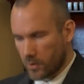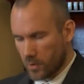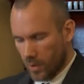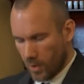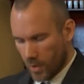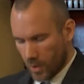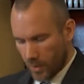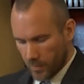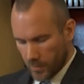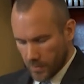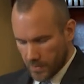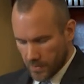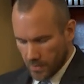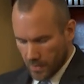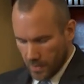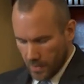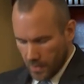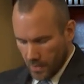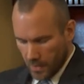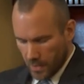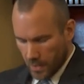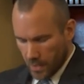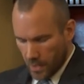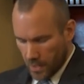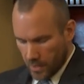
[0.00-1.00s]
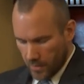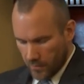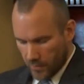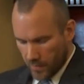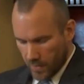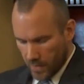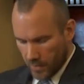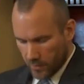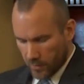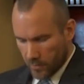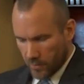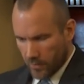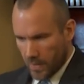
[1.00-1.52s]
Jobs, the
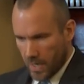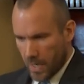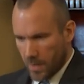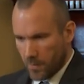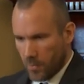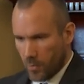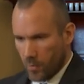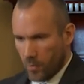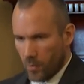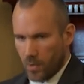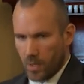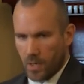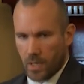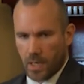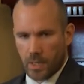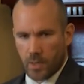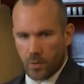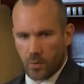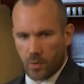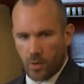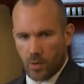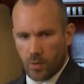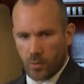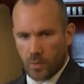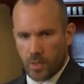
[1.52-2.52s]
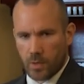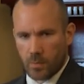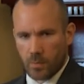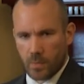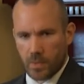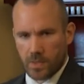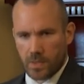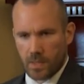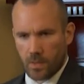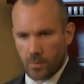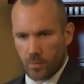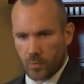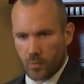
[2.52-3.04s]
founder of Apple. I don't hold him
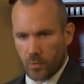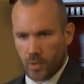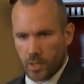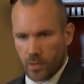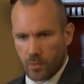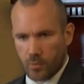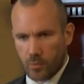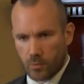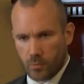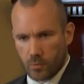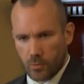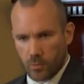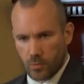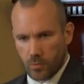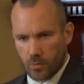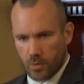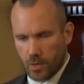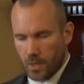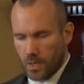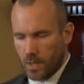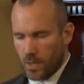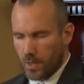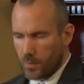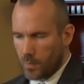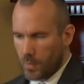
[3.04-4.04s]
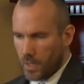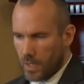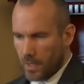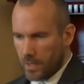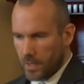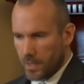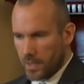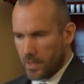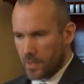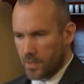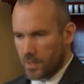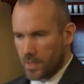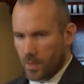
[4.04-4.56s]
as some great guru, but
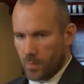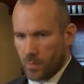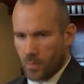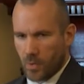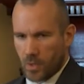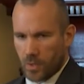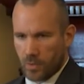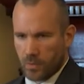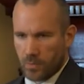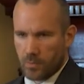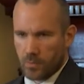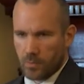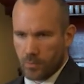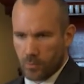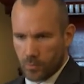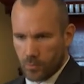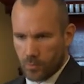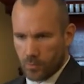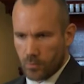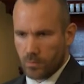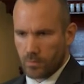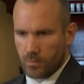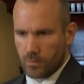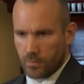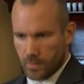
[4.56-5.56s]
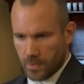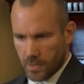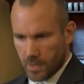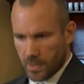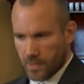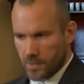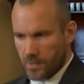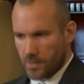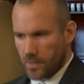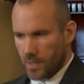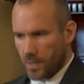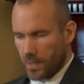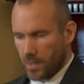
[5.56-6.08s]
he is someone who
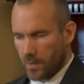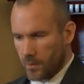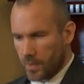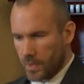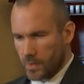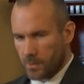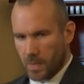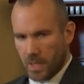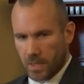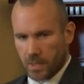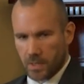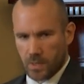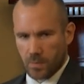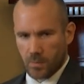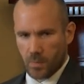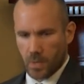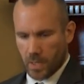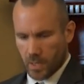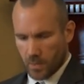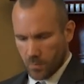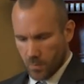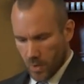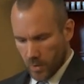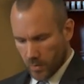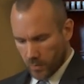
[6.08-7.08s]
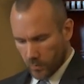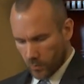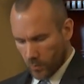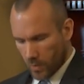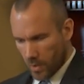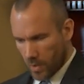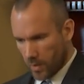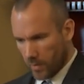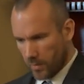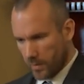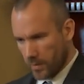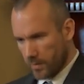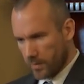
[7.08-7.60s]
is respected by the modern
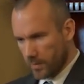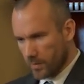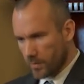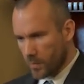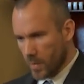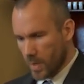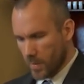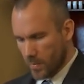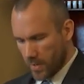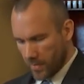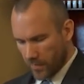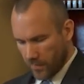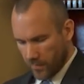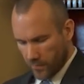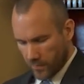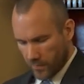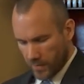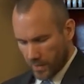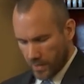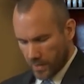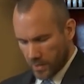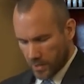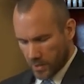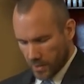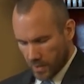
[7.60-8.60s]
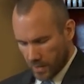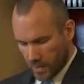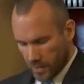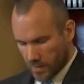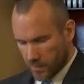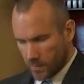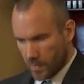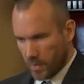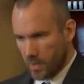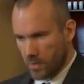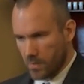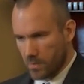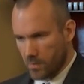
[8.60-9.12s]
world and maybe even fetishized
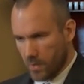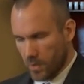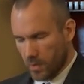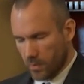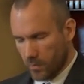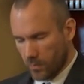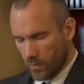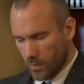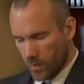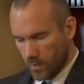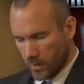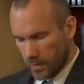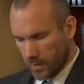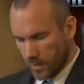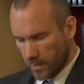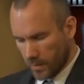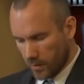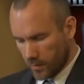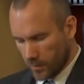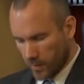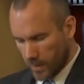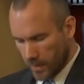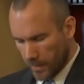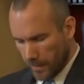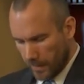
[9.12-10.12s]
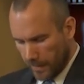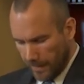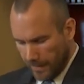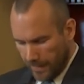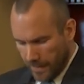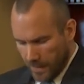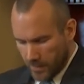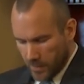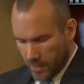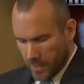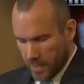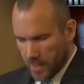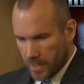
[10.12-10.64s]
by the modern world a little bit.
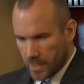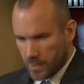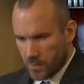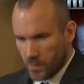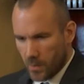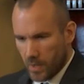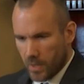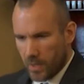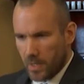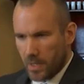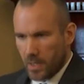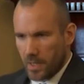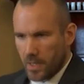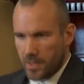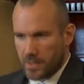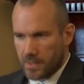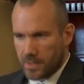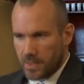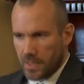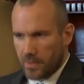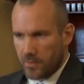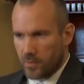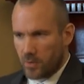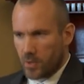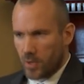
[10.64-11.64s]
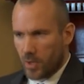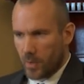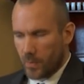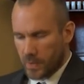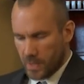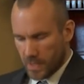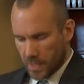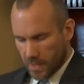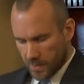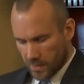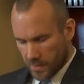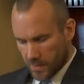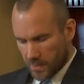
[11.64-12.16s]
But here's what Steve Jobs
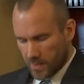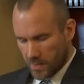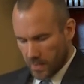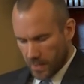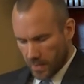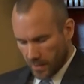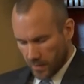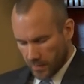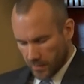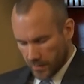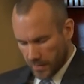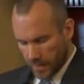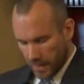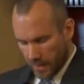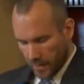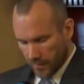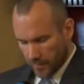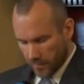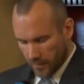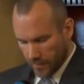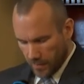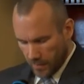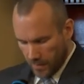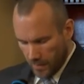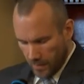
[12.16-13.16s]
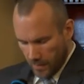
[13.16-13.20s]
has to say on death.